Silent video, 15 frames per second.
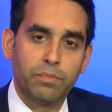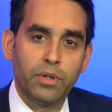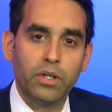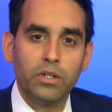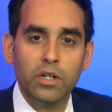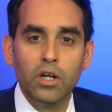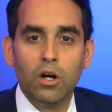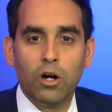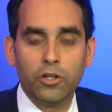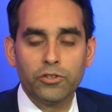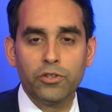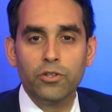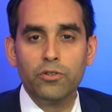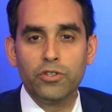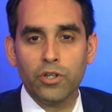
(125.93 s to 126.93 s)
but
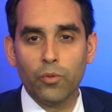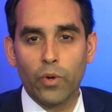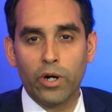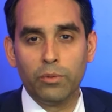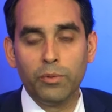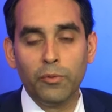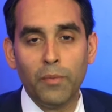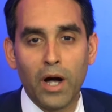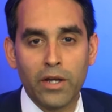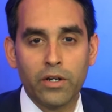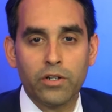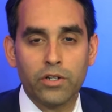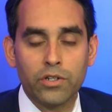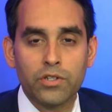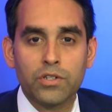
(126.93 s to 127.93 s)
also using wearable
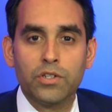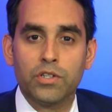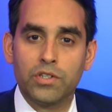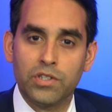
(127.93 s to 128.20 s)
monitors to